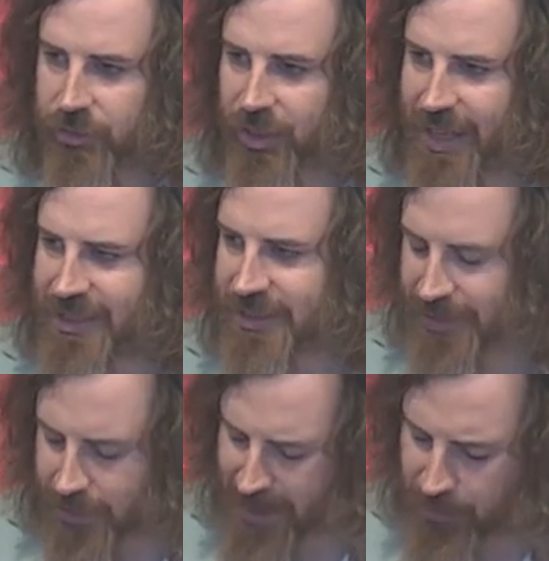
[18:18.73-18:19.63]
So let's
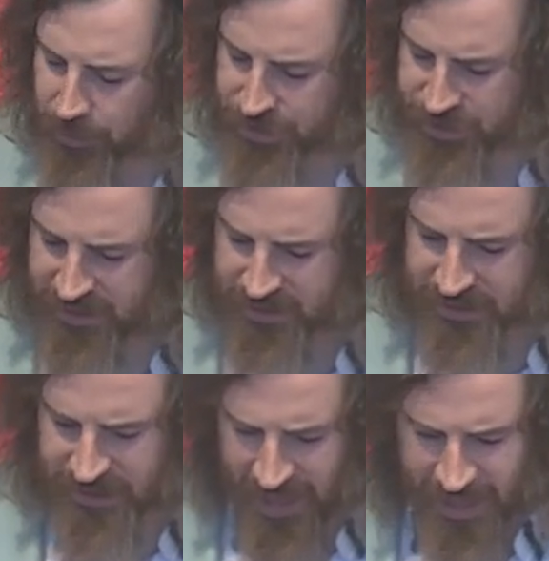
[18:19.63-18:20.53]
think about what
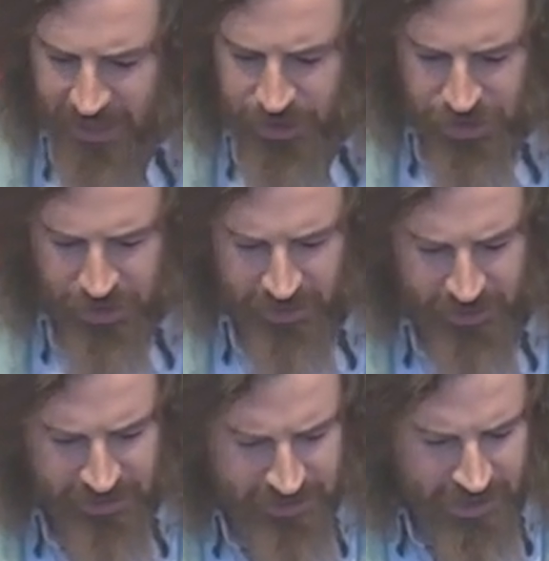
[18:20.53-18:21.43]
Jesus
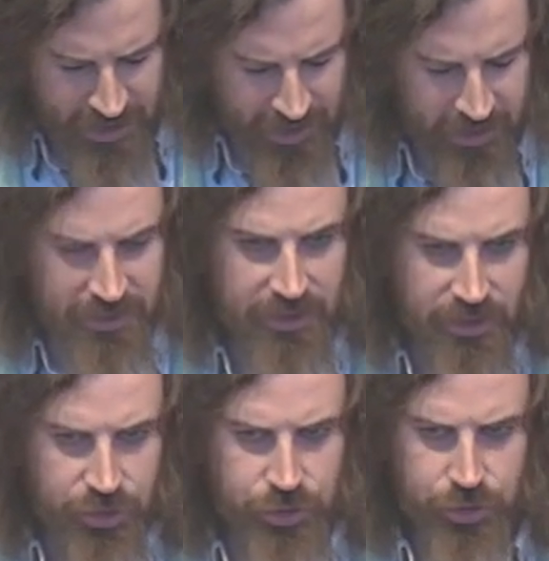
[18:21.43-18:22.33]
actually did
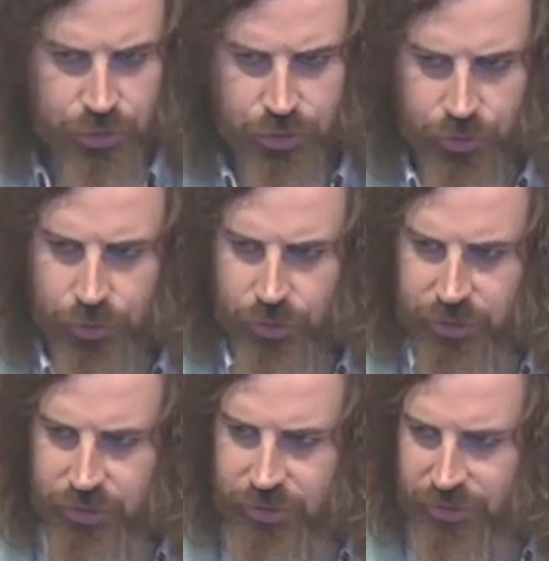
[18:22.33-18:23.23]
to
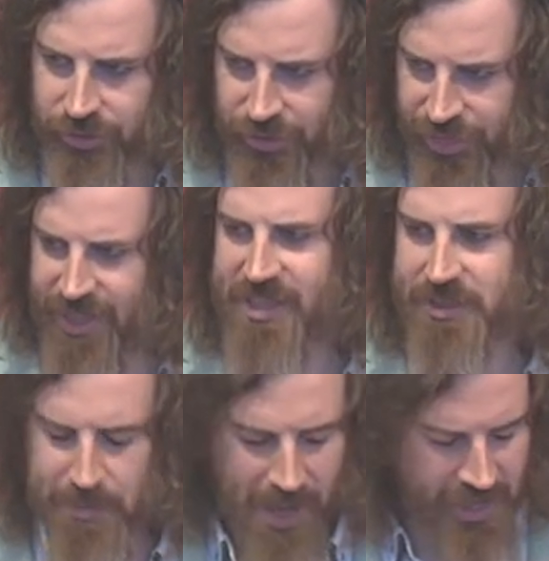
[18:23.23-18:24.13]
sort
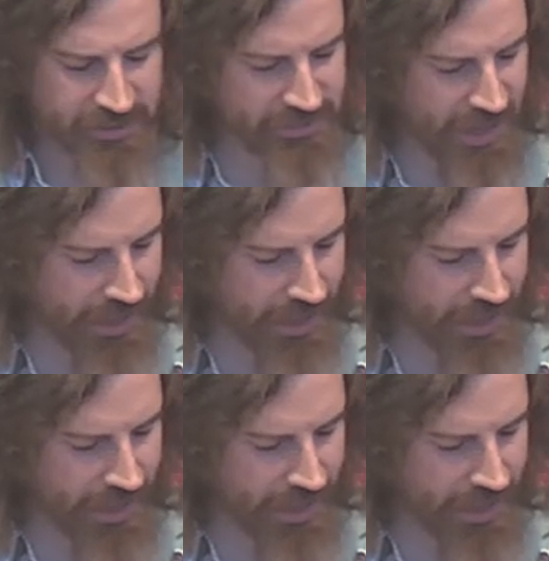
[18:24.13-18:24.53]
this mess